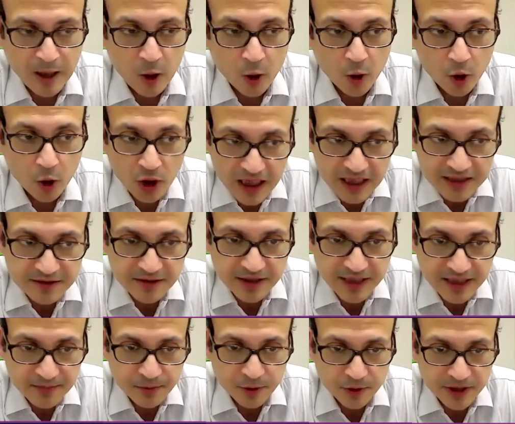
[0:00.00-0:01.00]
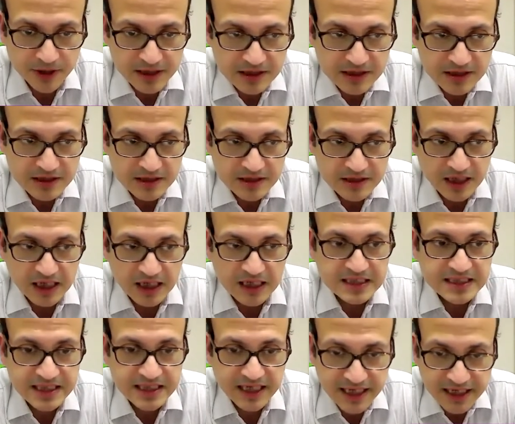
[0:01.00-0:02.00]
All other endpoints are
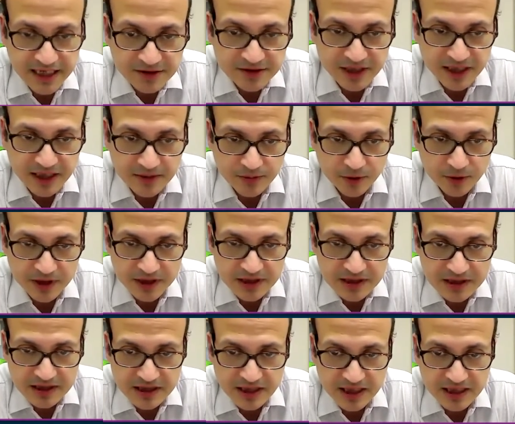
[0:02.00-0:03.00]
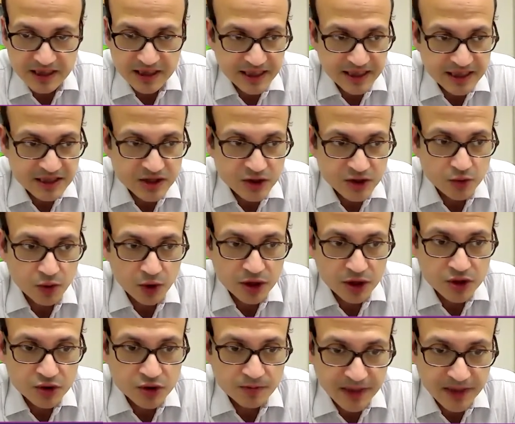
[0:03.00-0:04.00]
secondary endpoints. They are things you want
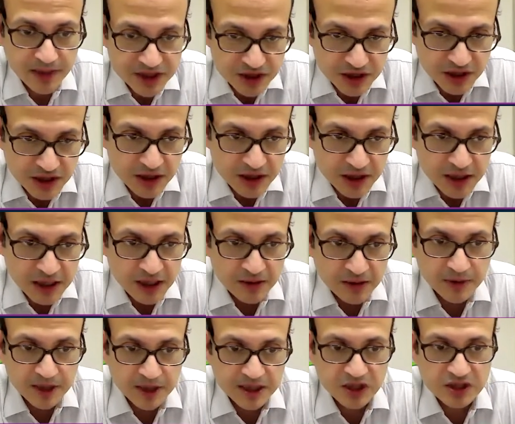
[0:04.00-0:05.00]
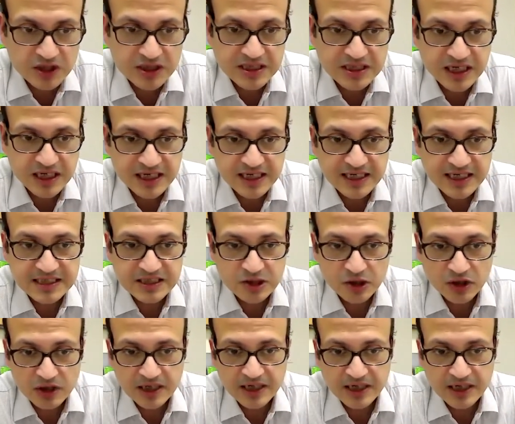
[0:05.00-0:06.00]
to measure, but your study is
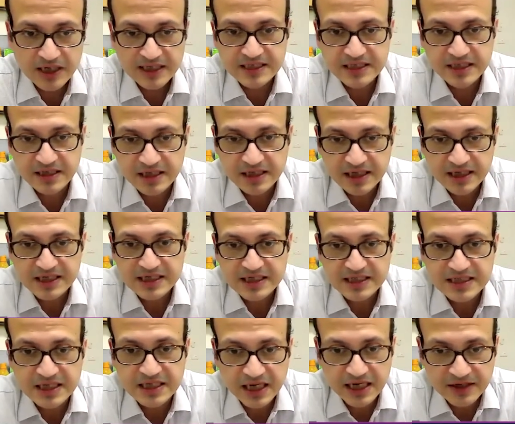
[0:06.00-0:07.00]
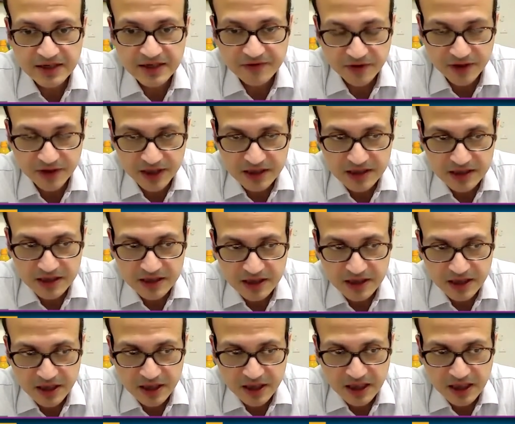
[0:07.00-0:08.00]
not necessarily designed for it.
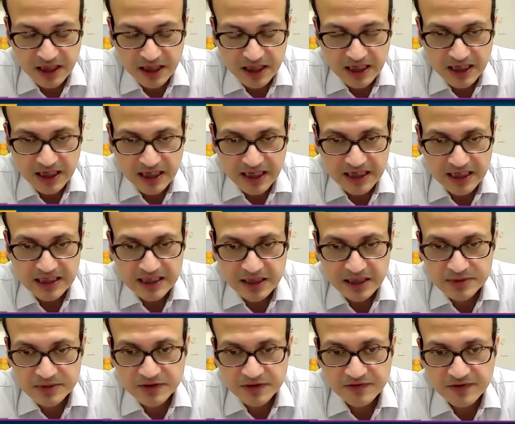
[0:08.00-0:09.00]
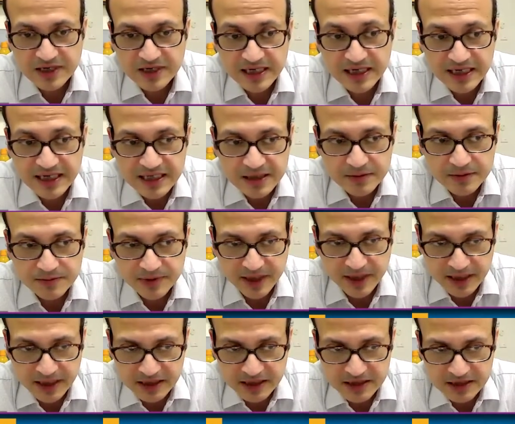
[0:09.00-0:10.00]
In terms of clinical
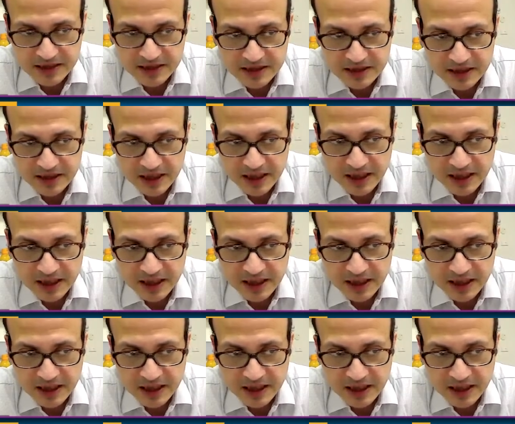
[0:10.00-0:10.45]
practice,